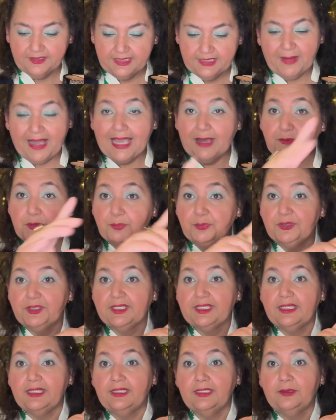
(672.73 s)
I will put
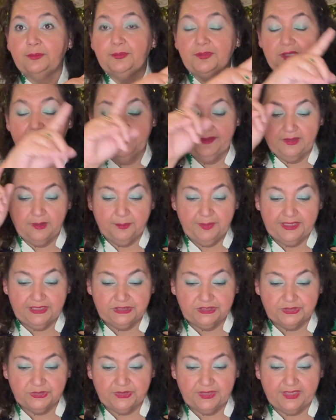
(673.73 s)
up on a
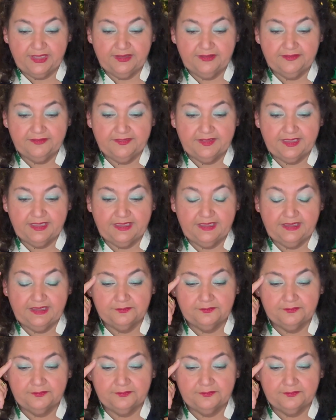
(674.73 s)
picture of the